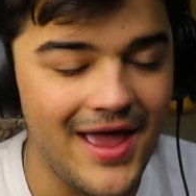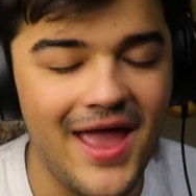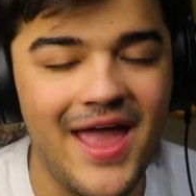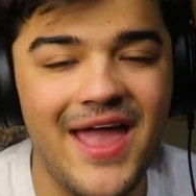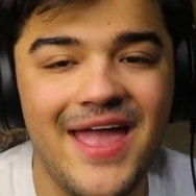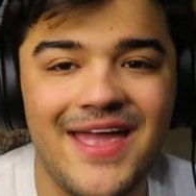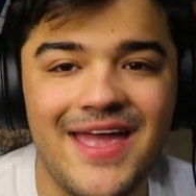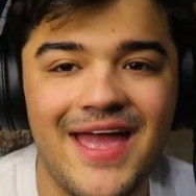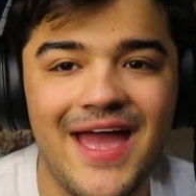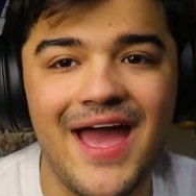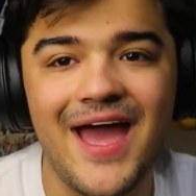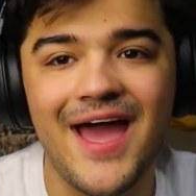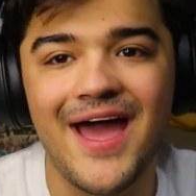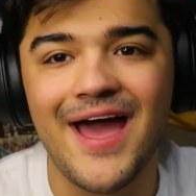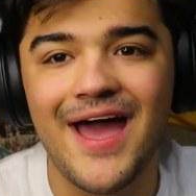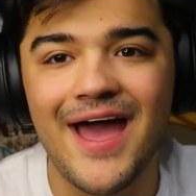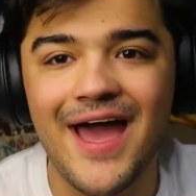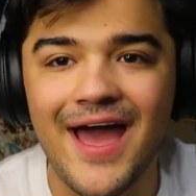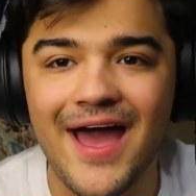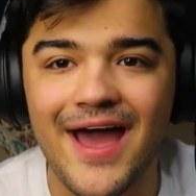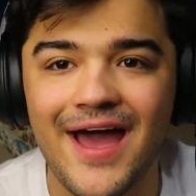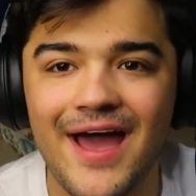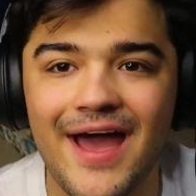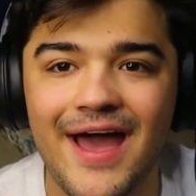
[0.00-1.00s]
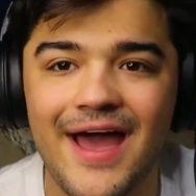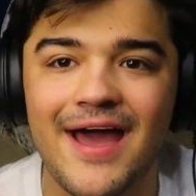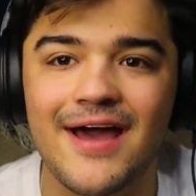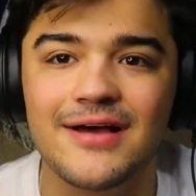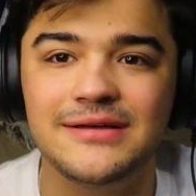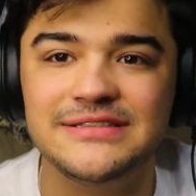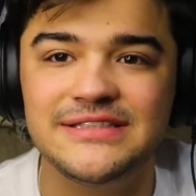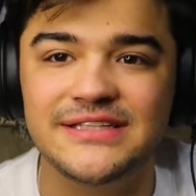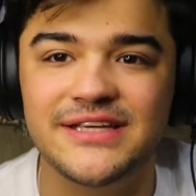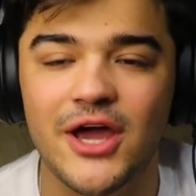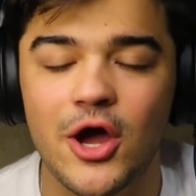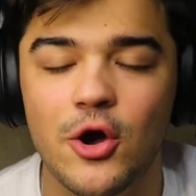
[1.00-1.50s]
Hey,
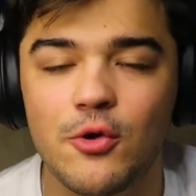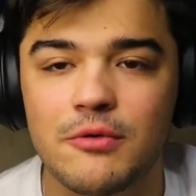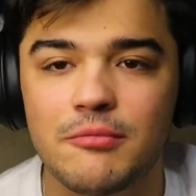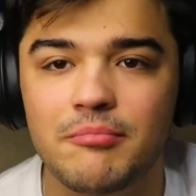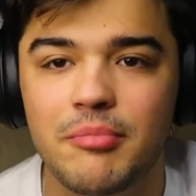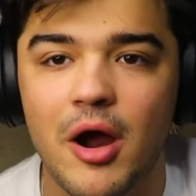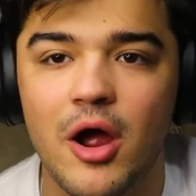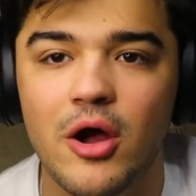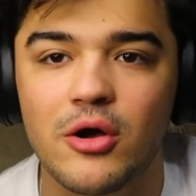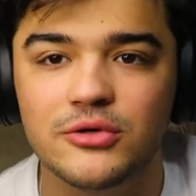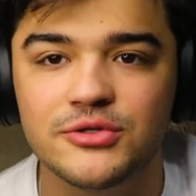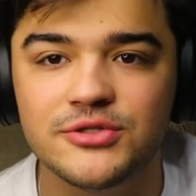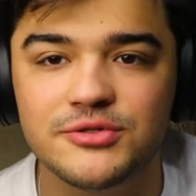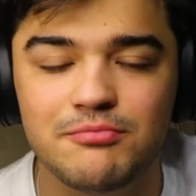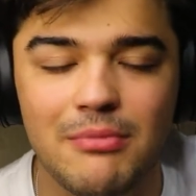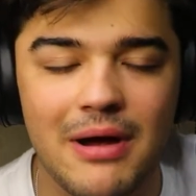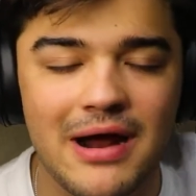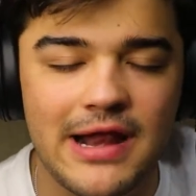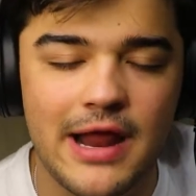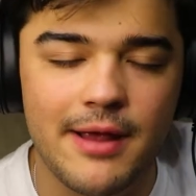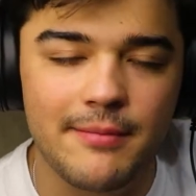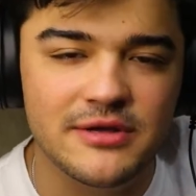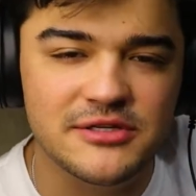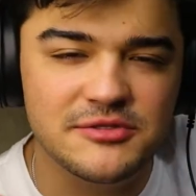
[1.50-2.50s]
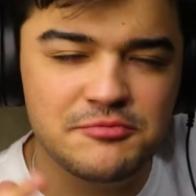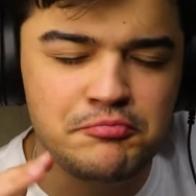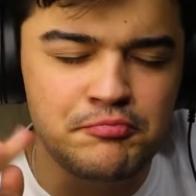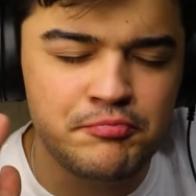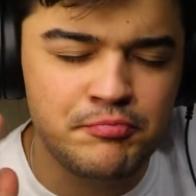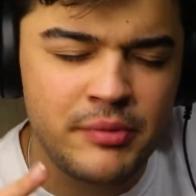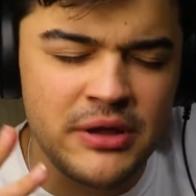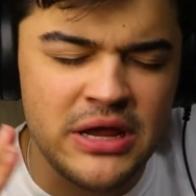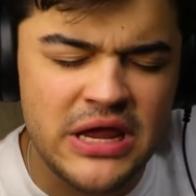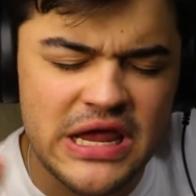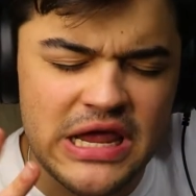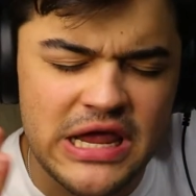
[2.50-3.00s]
how's it going, bros? My name is
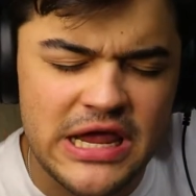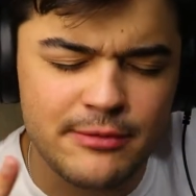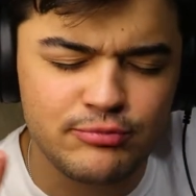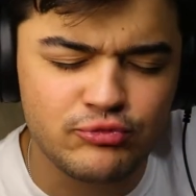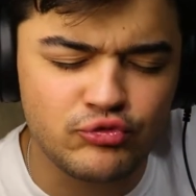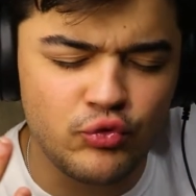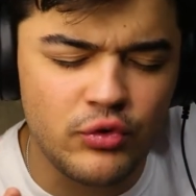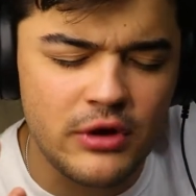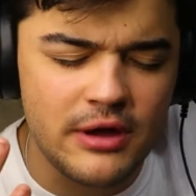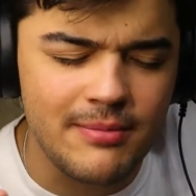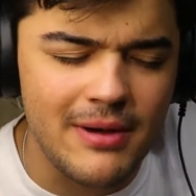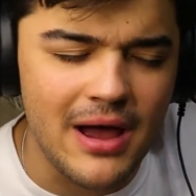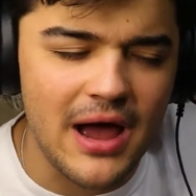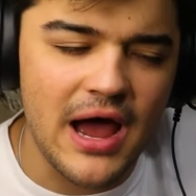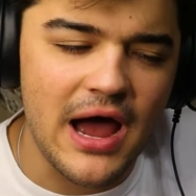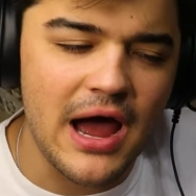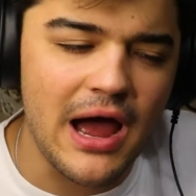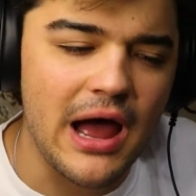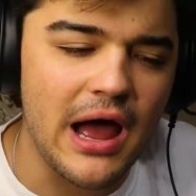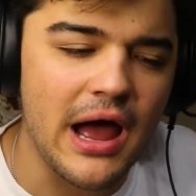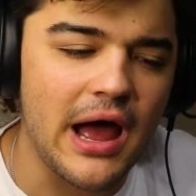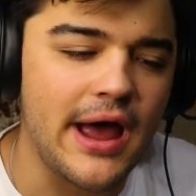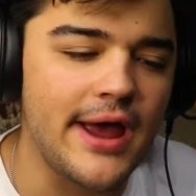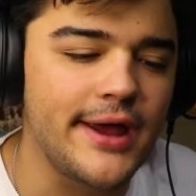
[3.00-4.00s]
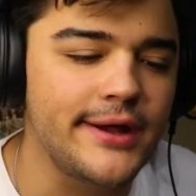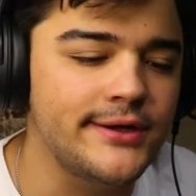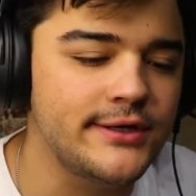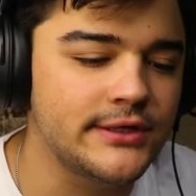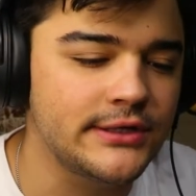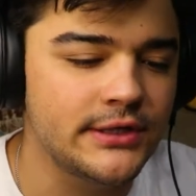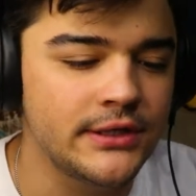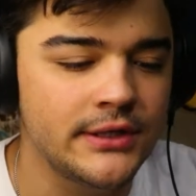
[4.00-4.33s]
BepTweBot.